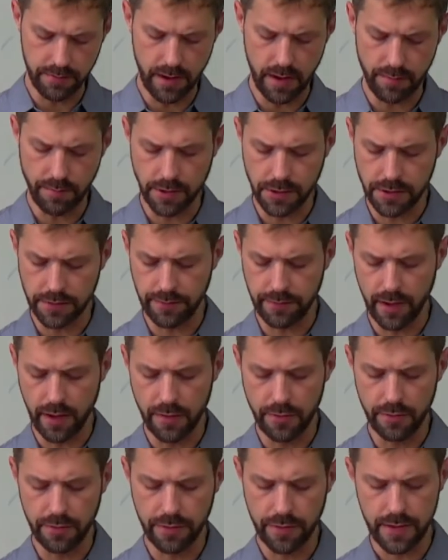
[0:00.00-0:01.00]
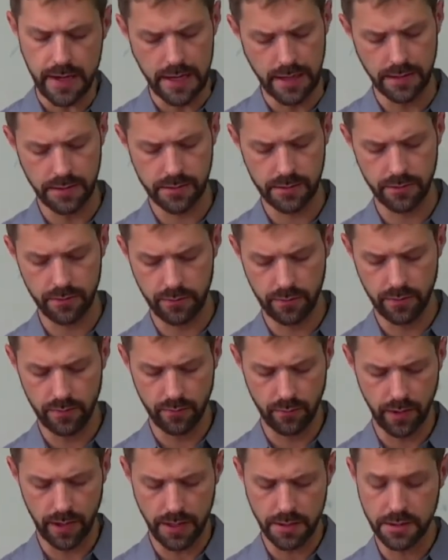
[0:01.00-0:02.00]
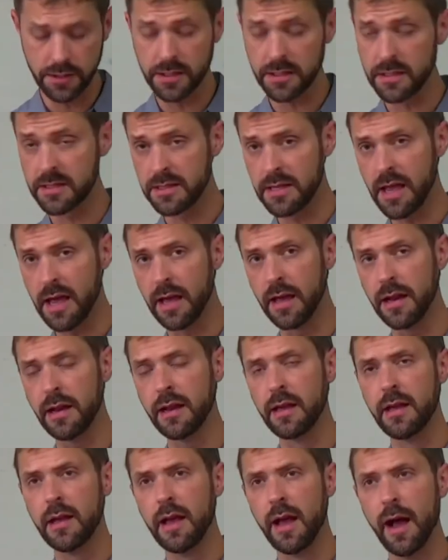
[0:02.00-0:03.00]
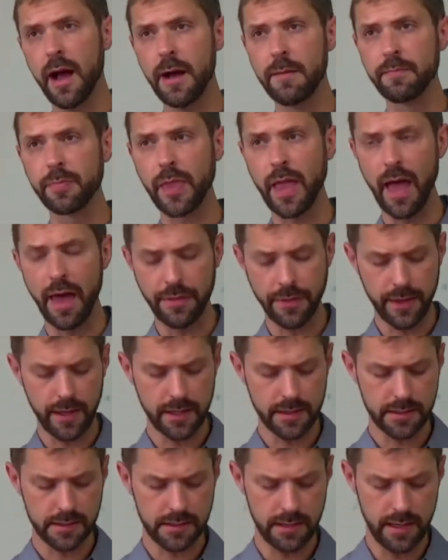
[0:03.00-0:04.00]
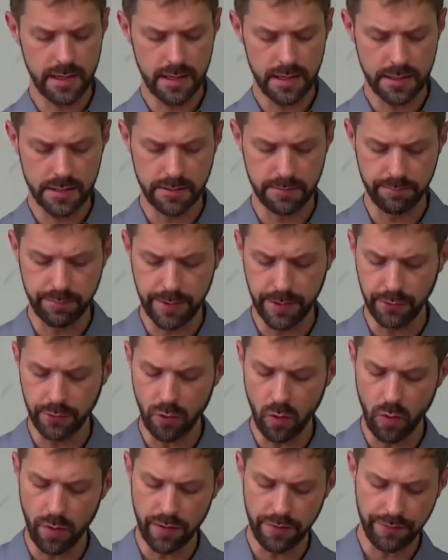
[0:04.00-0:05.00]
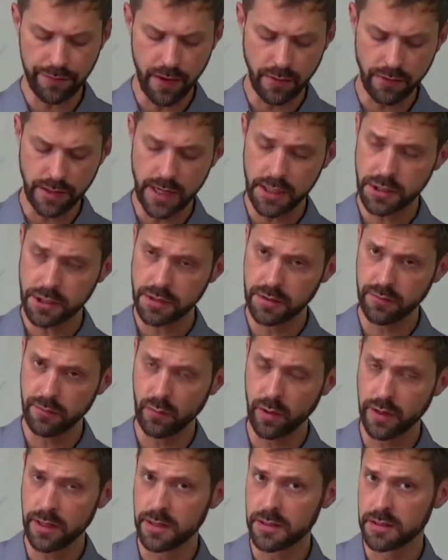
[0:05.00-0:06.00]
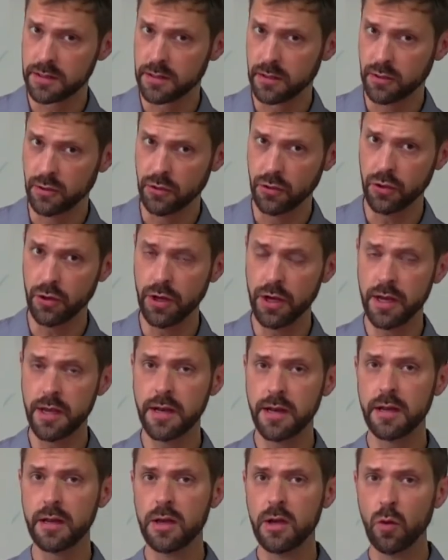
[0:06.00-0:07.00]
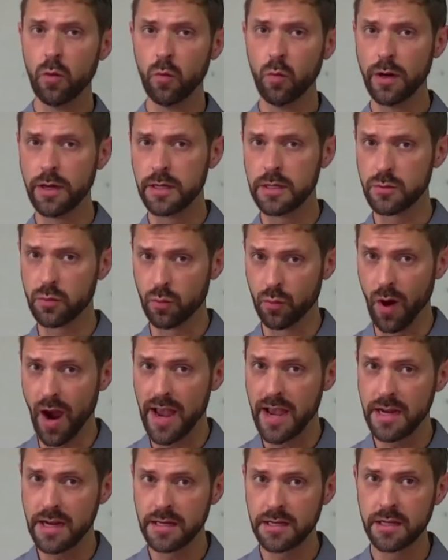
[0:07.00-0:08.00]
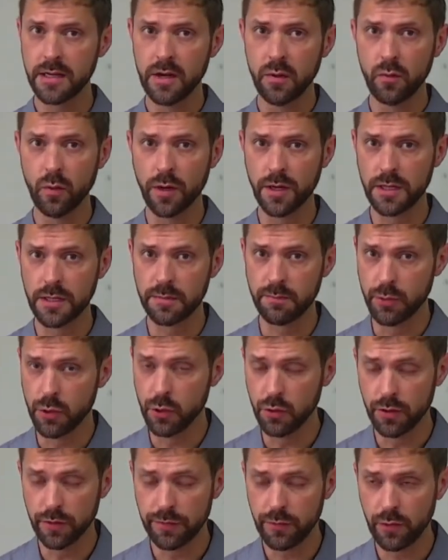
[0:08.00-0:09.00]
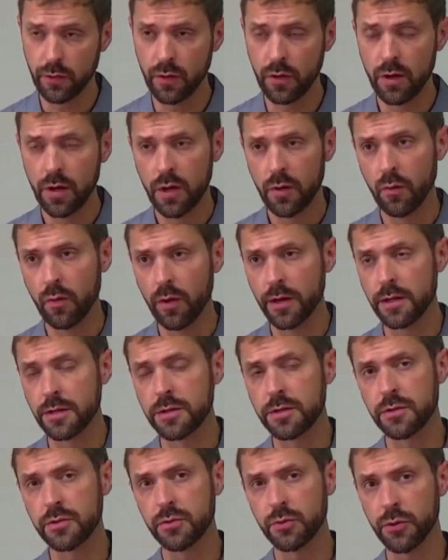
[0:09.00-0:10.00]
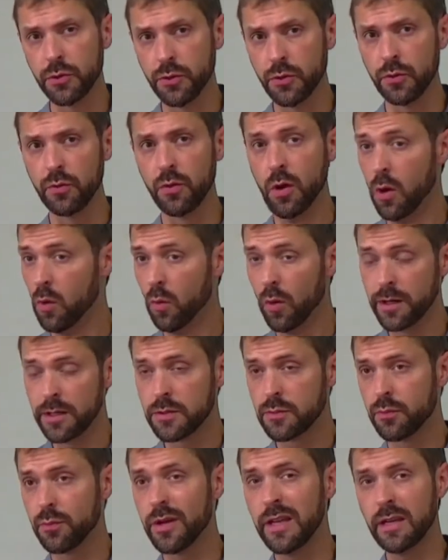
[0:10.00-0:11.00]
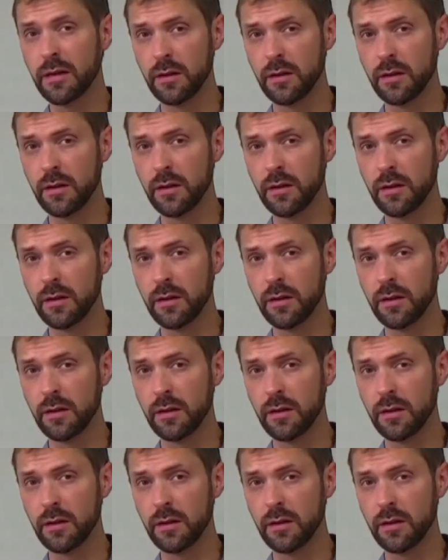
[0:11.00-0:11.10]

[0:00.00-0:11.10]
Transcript: bunch of other things. What I just said. Ethics is built on the foundation of what is good, what is right, what is beautiful, what is true, what is real.